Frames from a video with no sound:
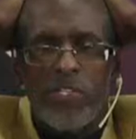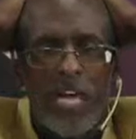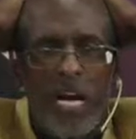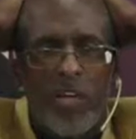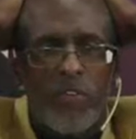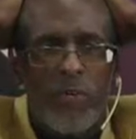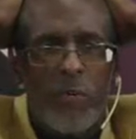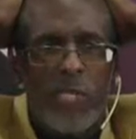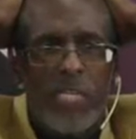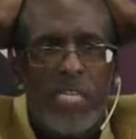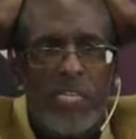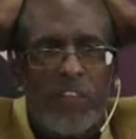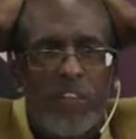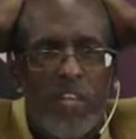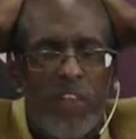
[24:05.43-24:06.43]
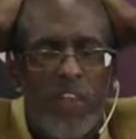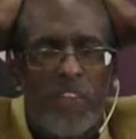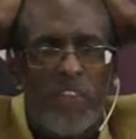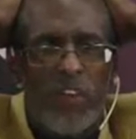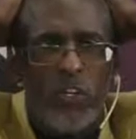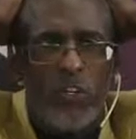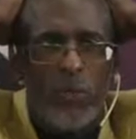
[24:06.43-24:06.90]
doing this in the
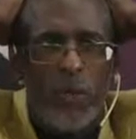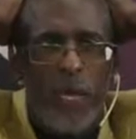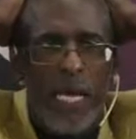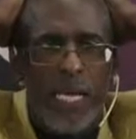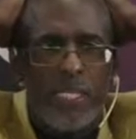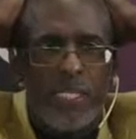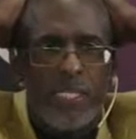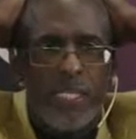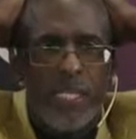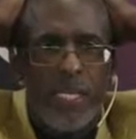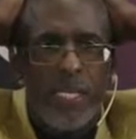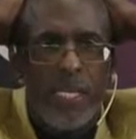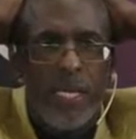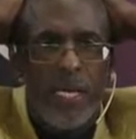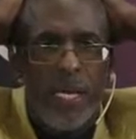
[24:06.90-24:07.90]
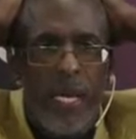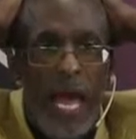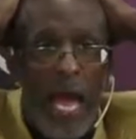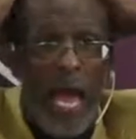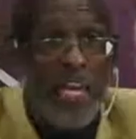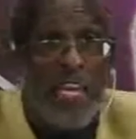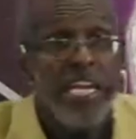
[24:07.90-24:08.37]
first place?
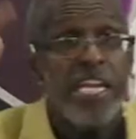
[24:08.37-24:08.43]
And he